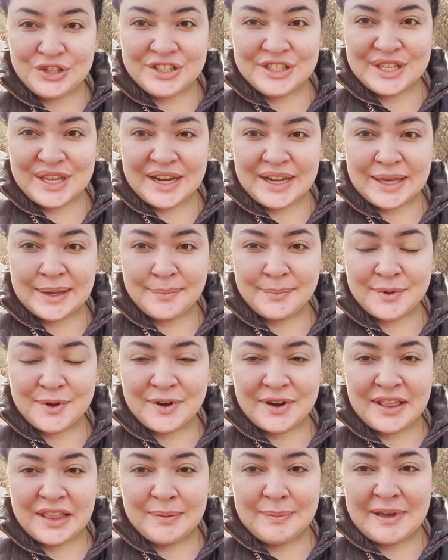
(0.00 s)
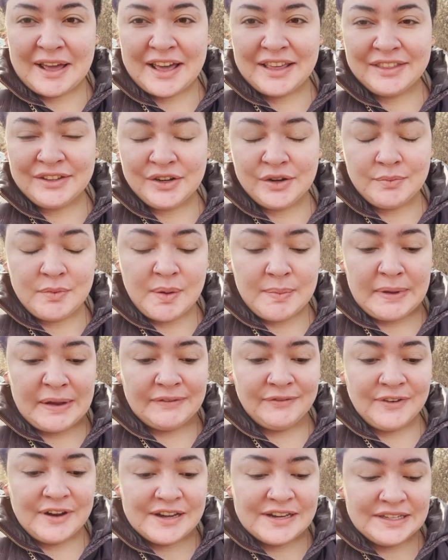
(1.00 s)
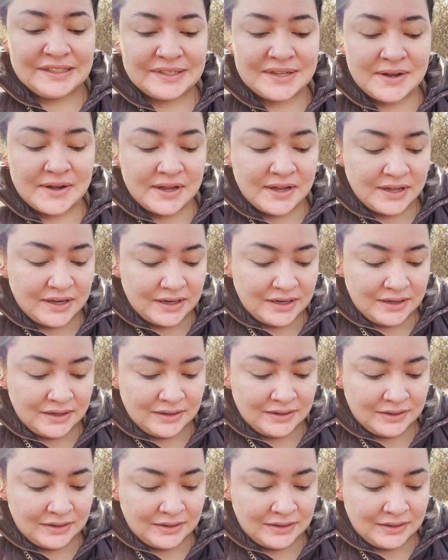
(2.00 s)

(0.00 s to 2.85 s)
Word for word: just letting him go to the bathroom while my friend is gone.